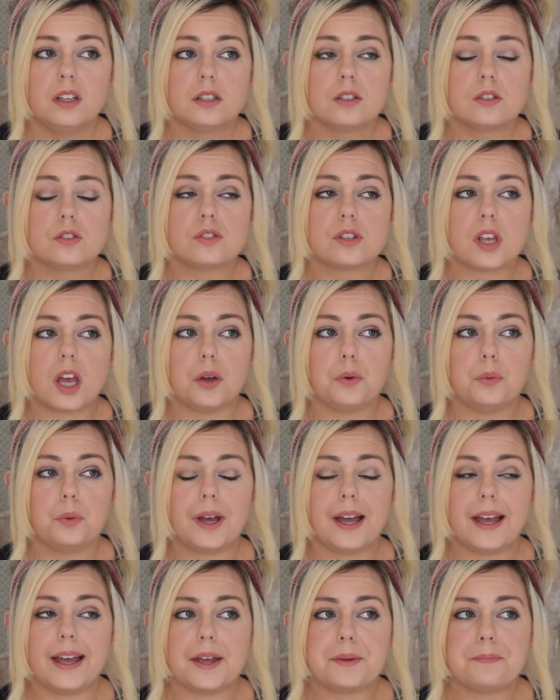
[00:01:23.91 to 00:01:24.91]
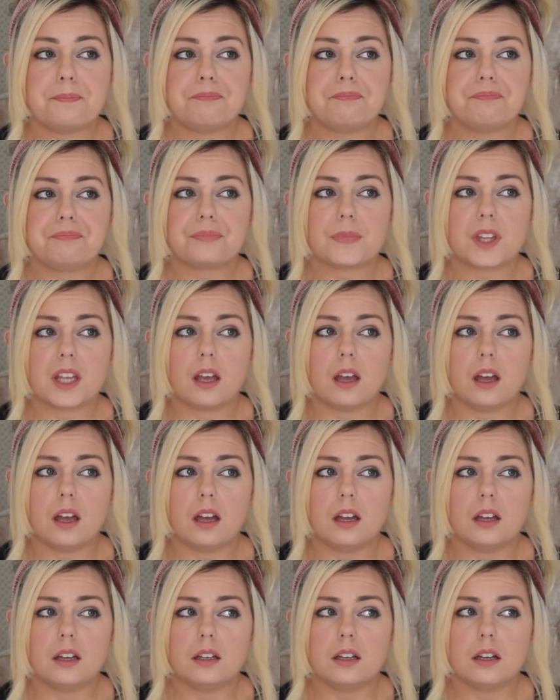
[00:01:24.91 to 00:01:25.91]
So
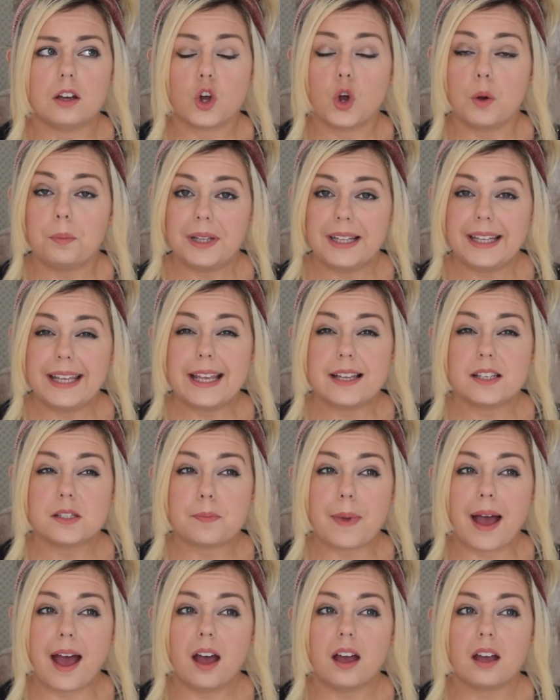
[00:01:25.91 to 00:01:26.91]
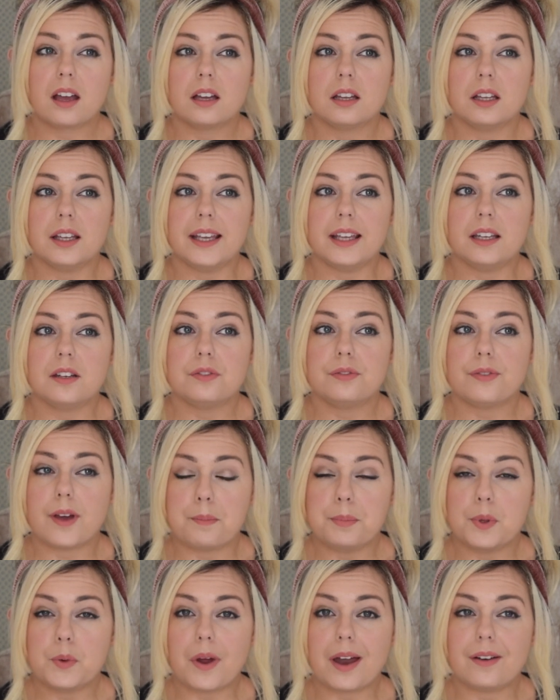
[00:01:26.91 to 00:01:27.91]
a couple of years back in
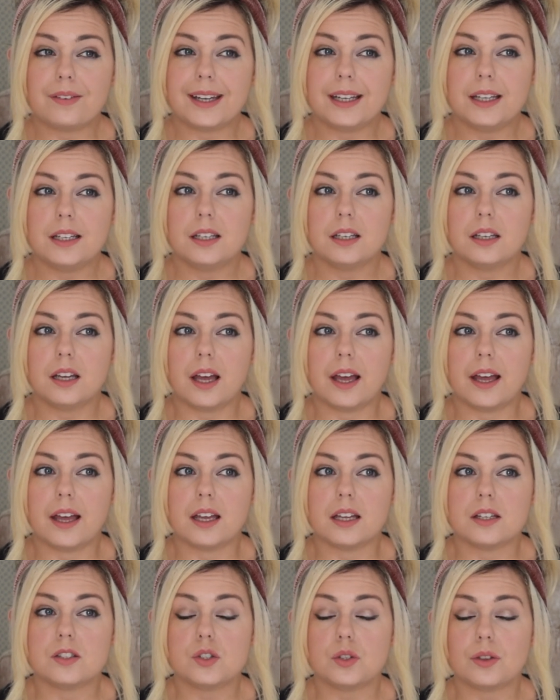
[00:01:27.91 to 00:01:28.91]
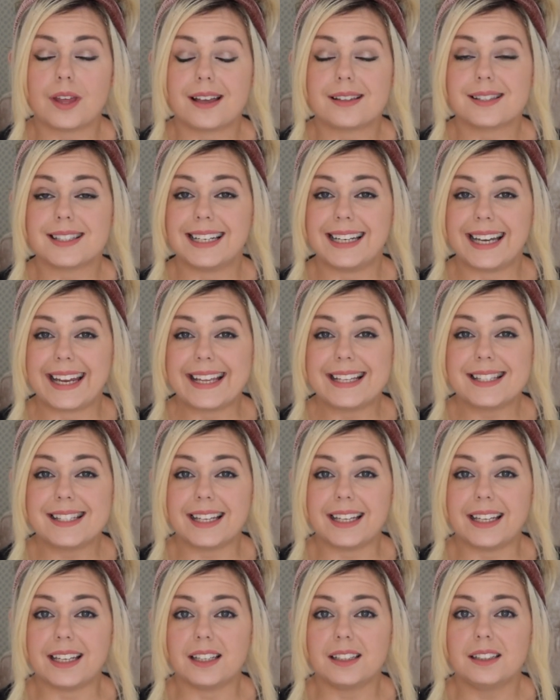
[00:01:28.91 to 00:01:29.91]
February
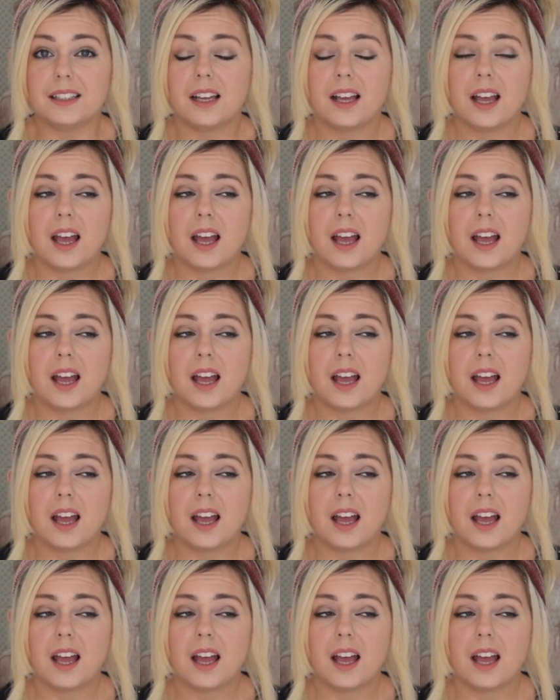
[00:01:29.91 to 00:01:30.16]
2018